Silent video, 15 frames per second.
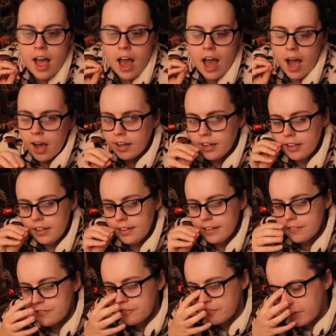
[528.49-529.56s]
I
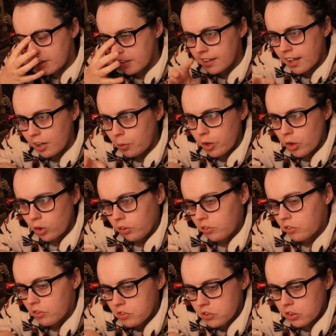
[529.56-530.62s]
feel like we
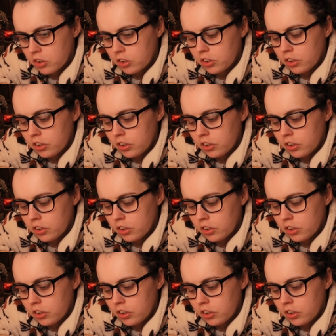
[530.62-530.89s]
also saw